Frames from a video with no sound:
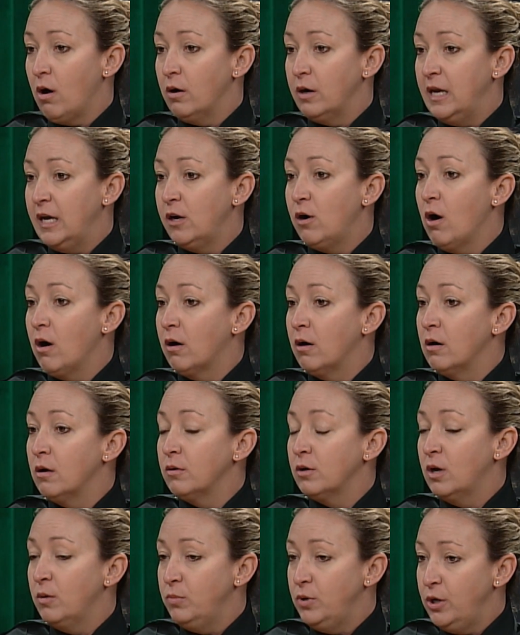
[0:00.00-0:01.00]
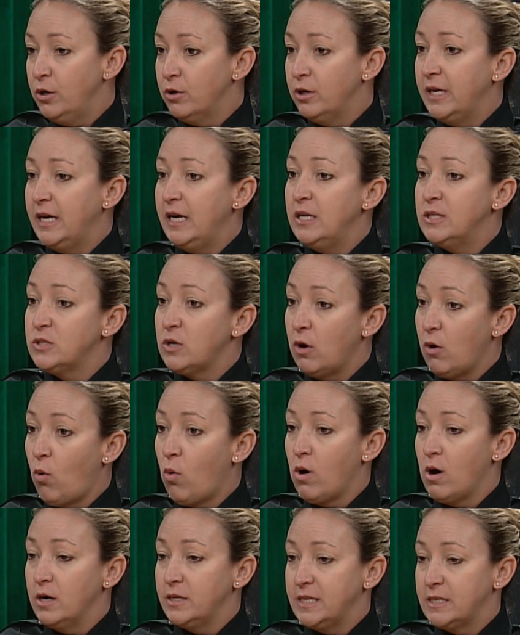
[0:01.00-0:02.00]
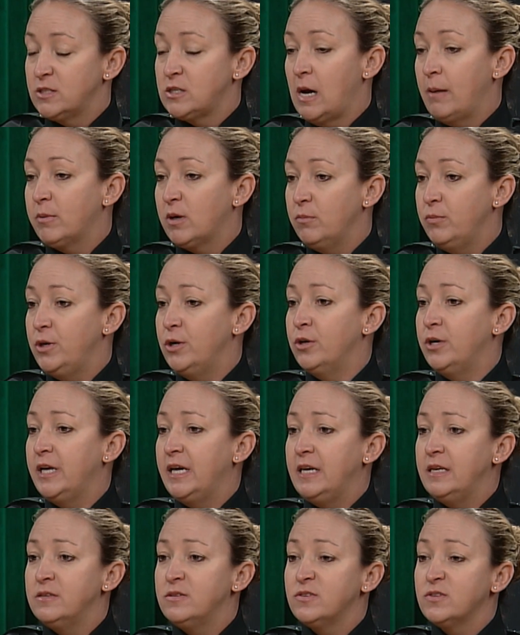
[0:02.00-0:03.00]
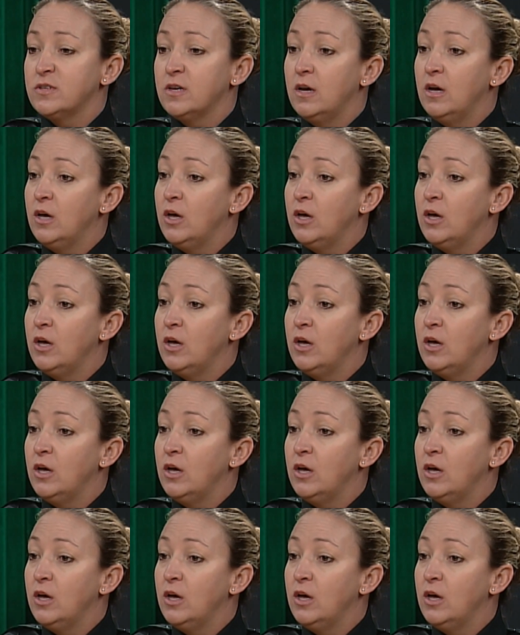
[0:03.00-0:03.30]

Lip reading: in-car computer needs, or our desktop computer needs.